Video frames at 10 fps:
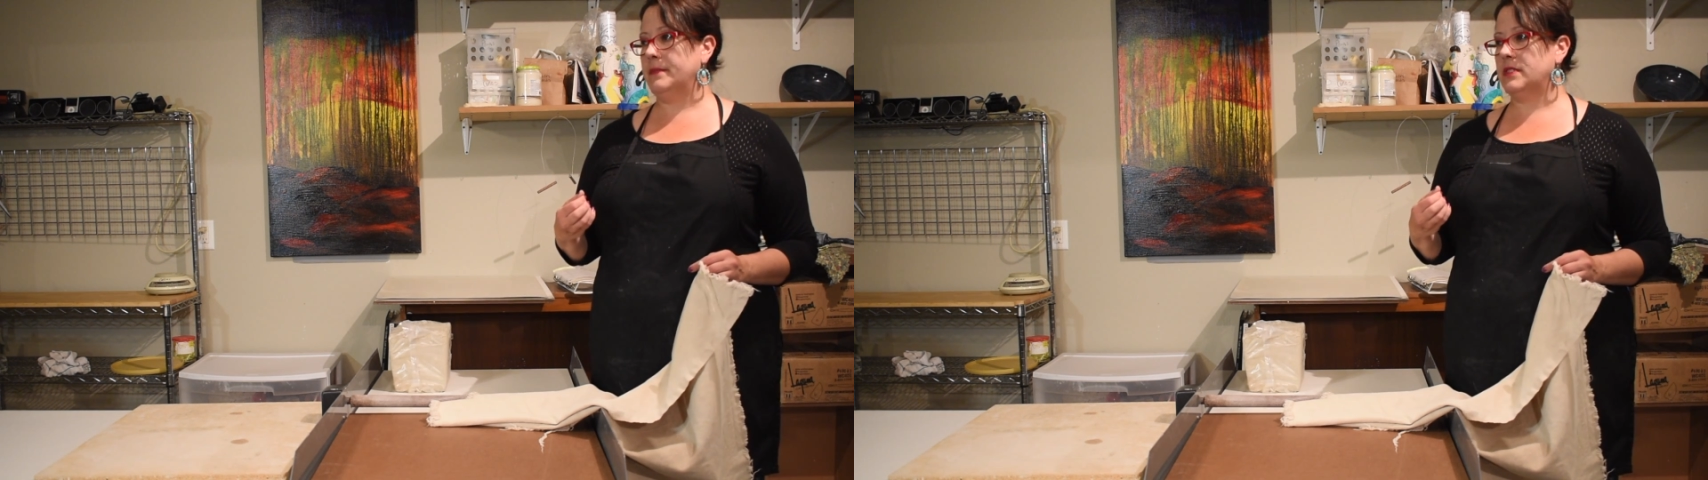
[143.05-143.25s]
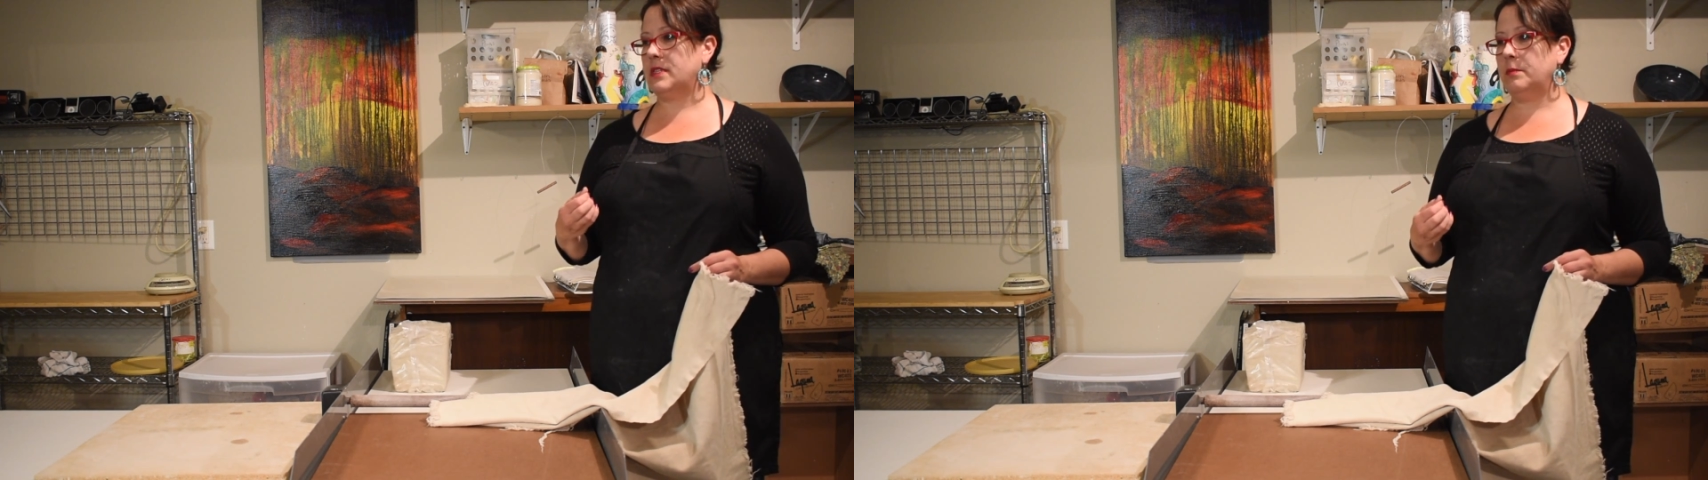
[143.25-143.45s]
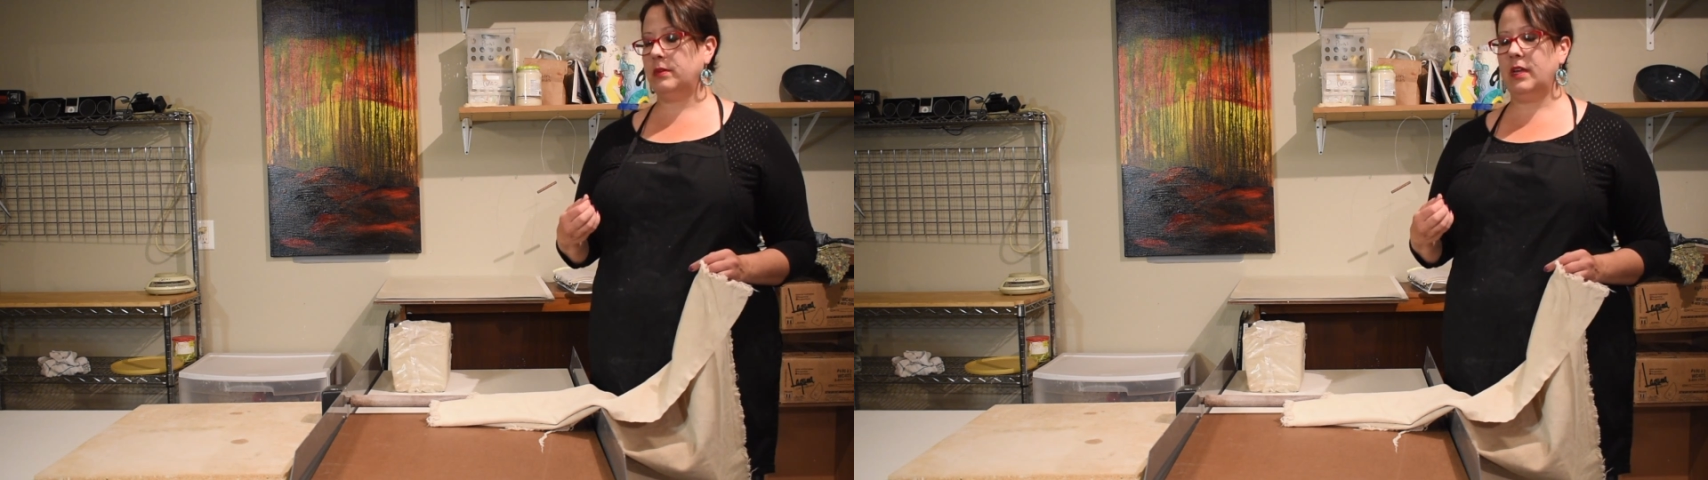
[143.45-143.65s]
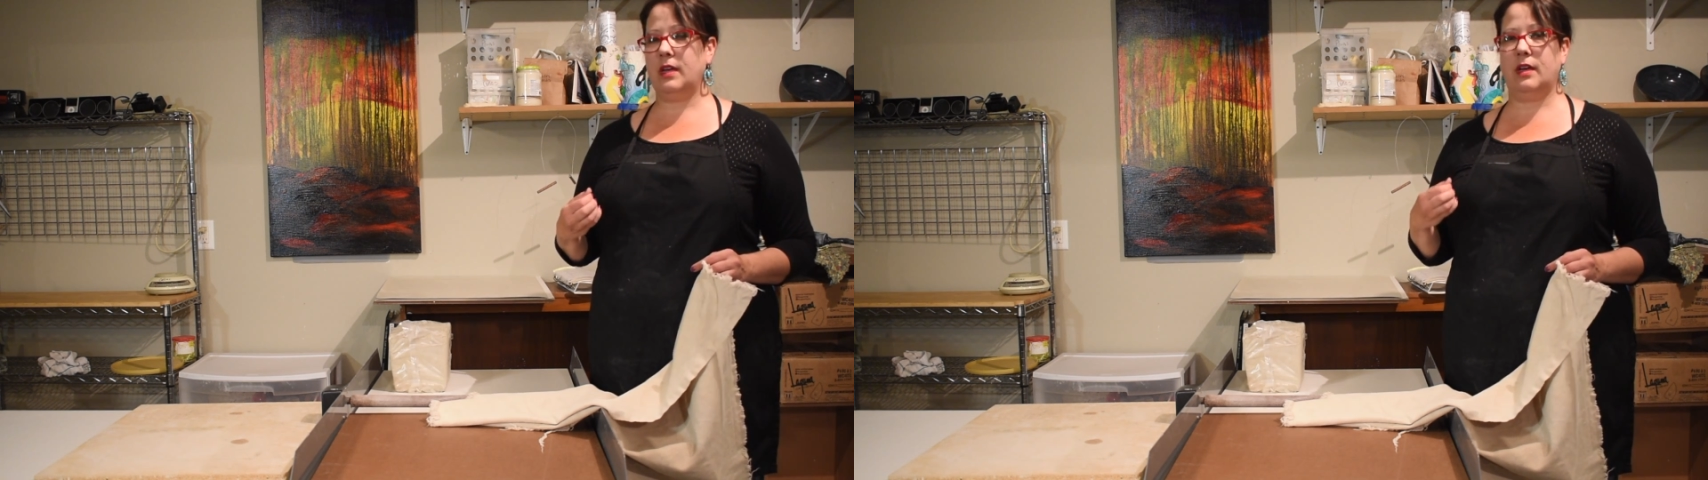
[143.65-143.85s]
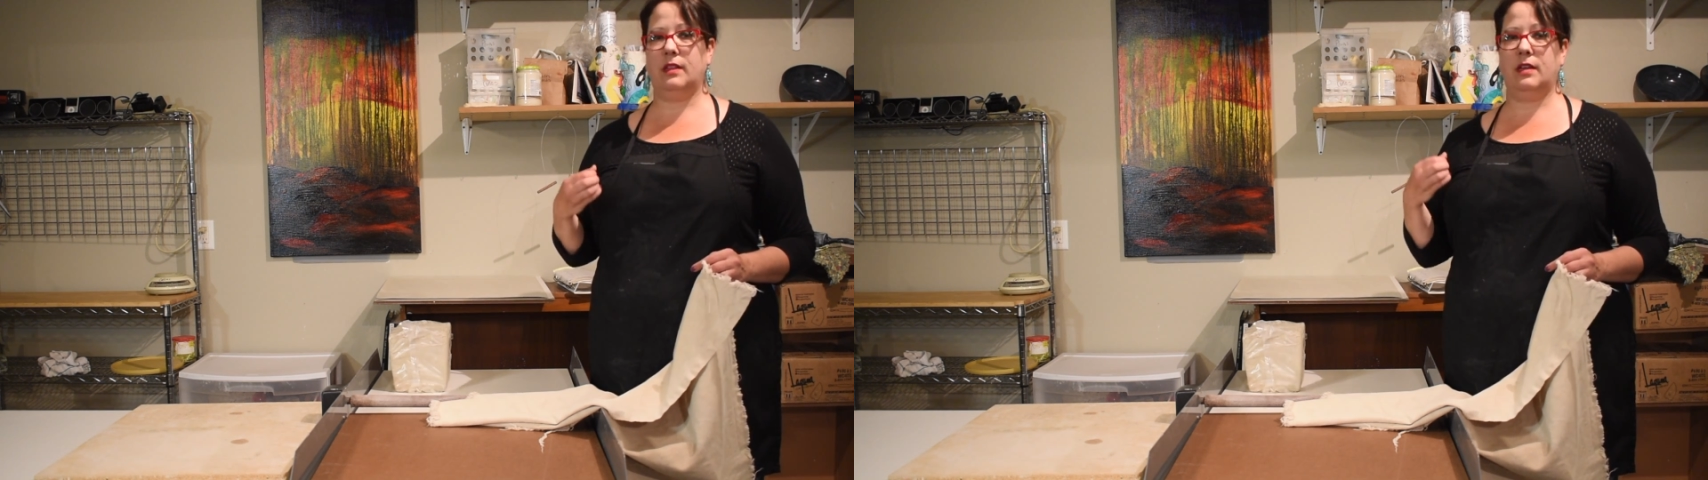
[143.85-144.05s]

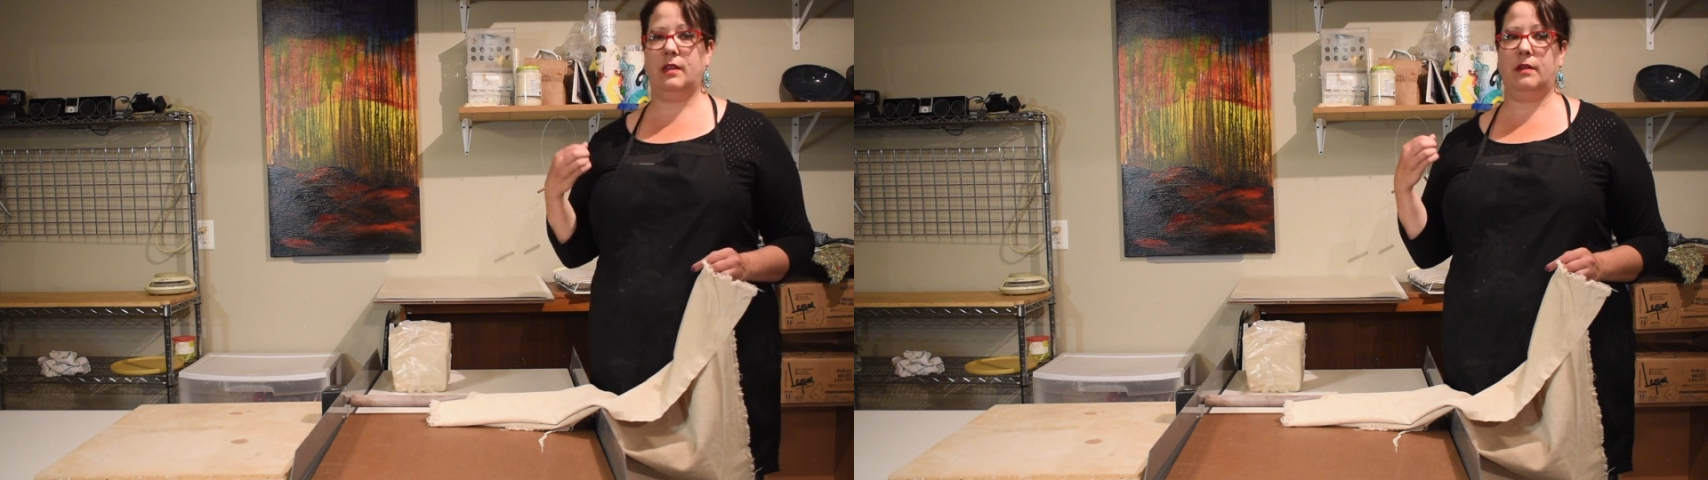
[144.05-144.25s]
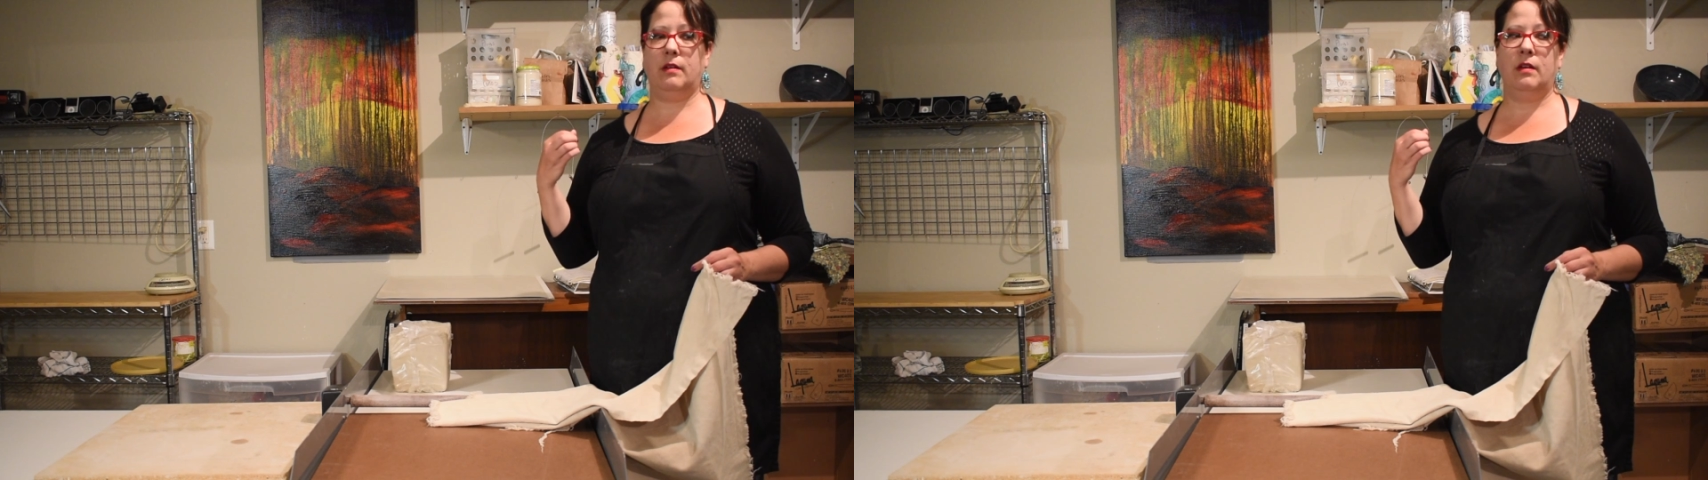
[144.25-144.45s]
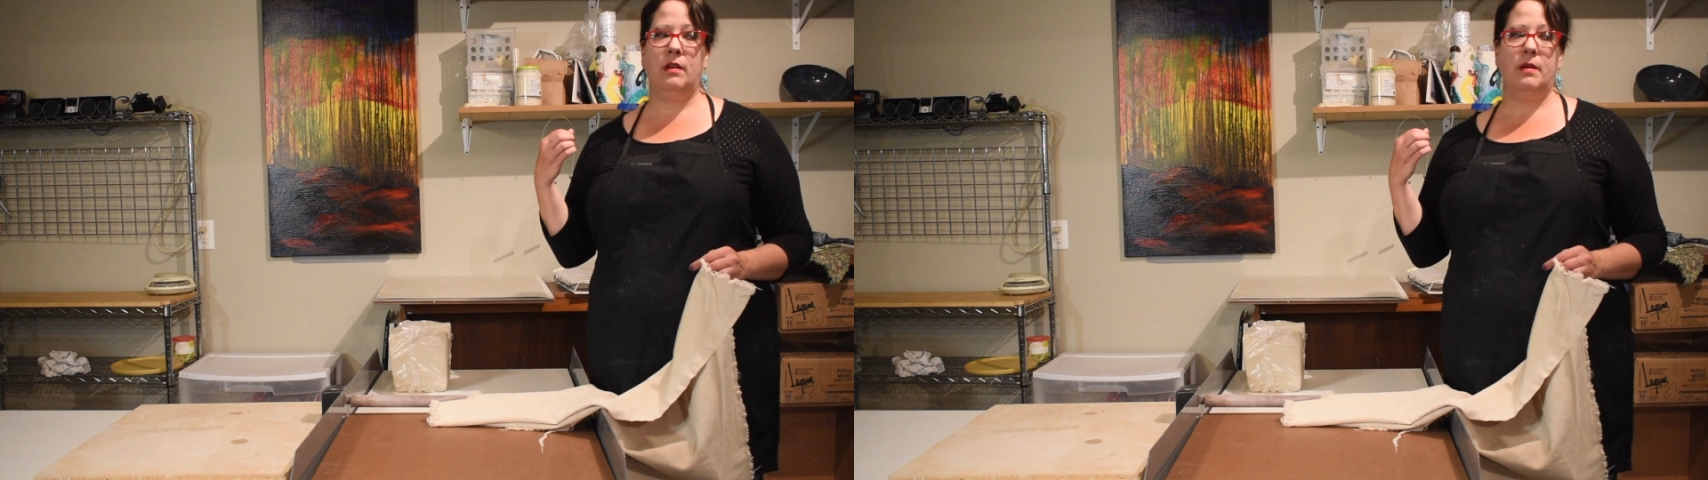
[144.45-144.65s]
simply, and then